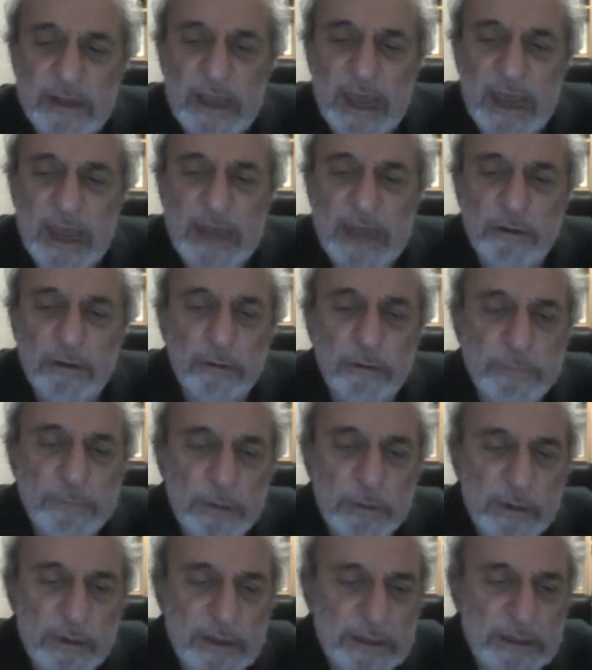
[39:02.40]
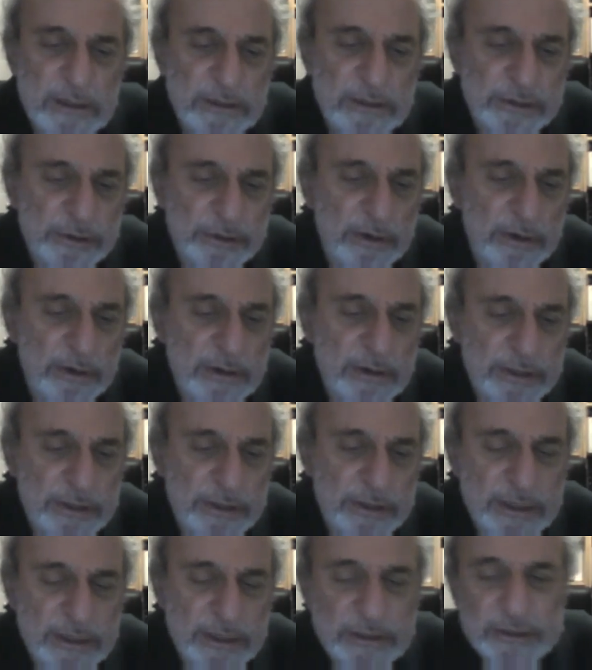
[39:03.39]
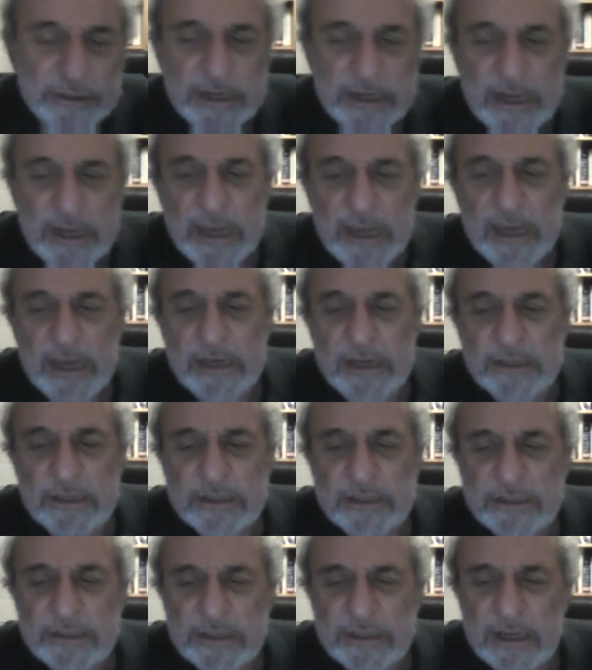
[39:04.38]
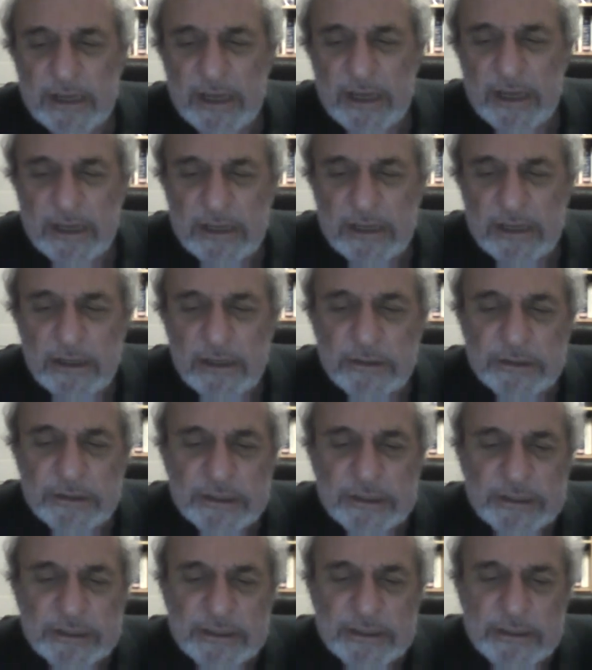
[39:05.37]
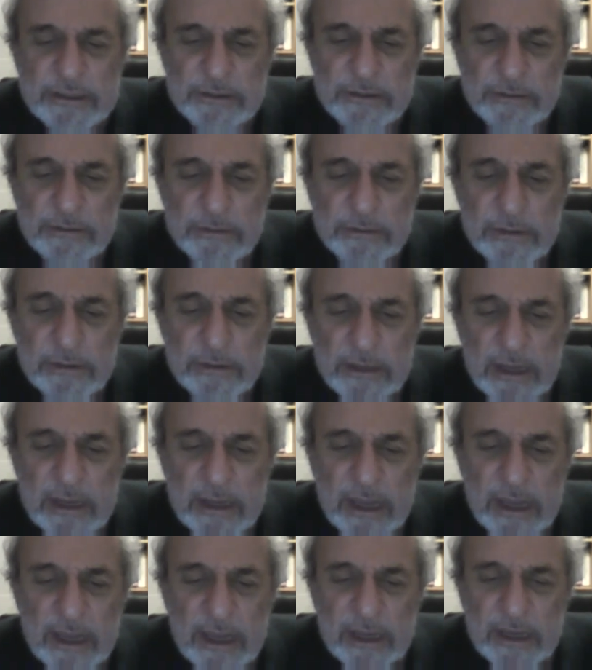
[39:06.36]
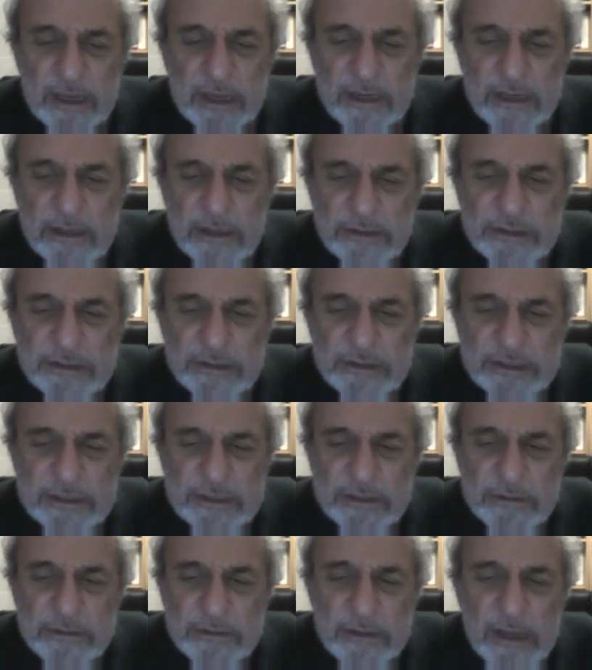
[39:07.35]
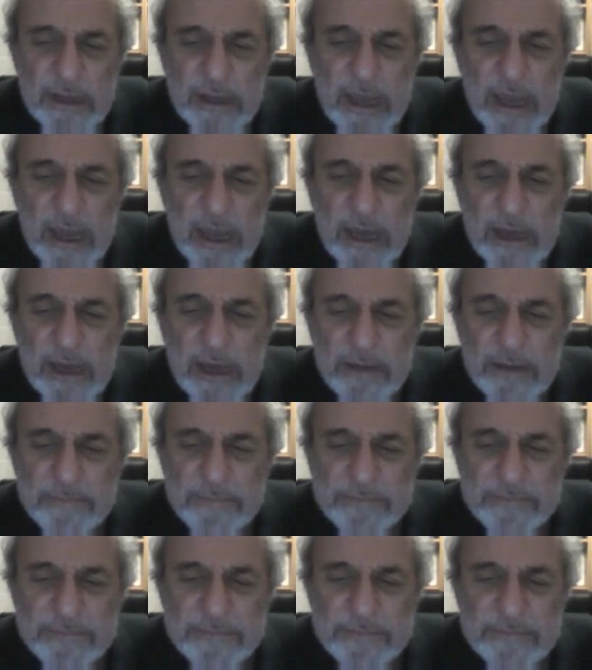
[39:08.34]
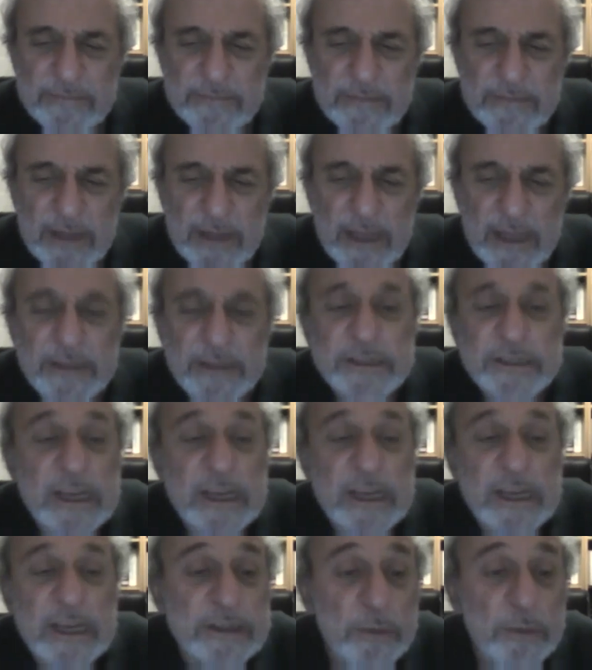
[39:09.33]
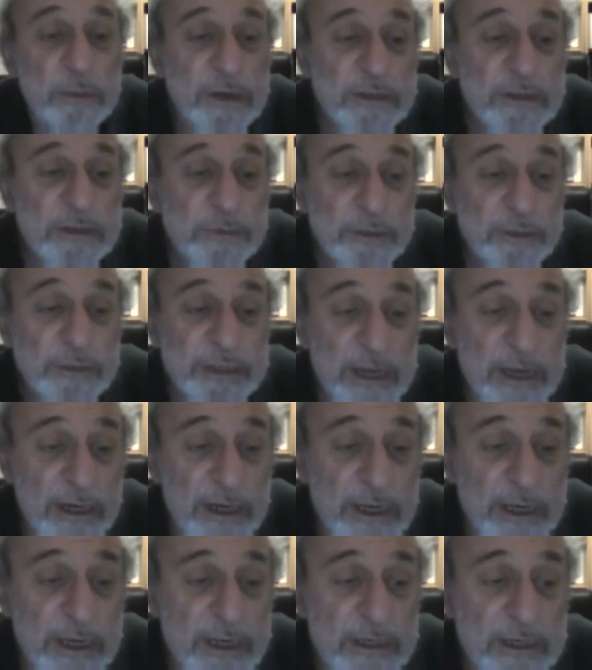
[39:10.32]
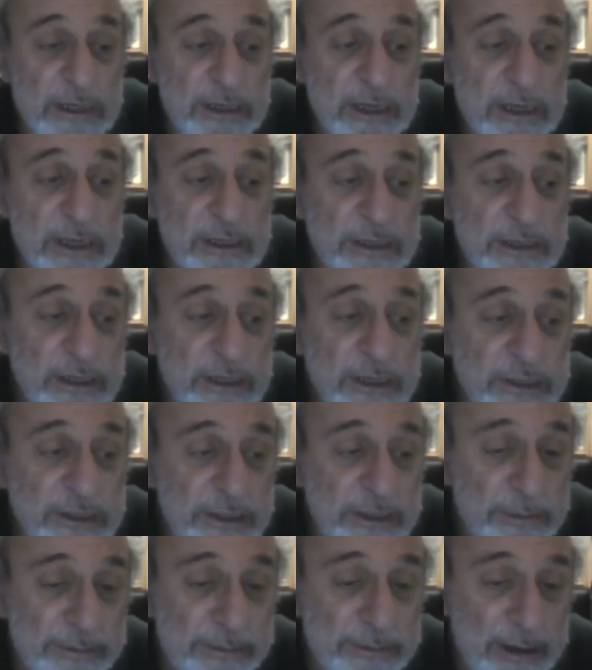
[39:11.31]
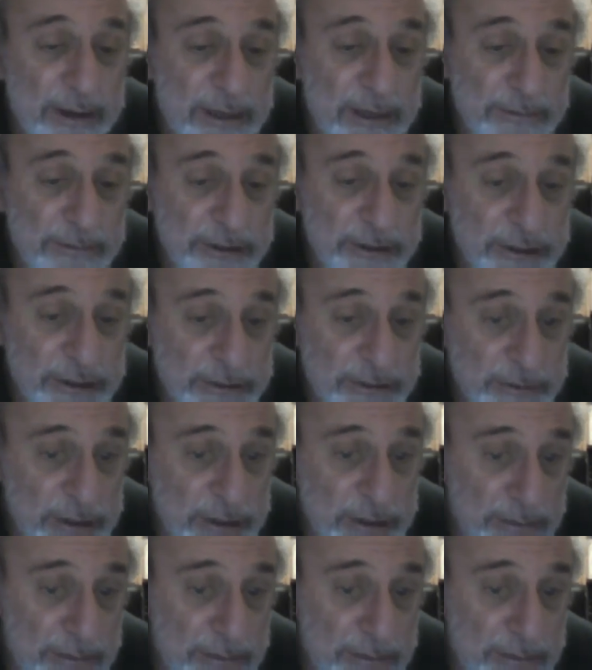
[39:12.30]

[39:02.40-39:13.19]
and they're all booing and throwing things. And he says, "I can't see you. I can't see you." And this, when he was young, he learned a little bit about hypnotism. So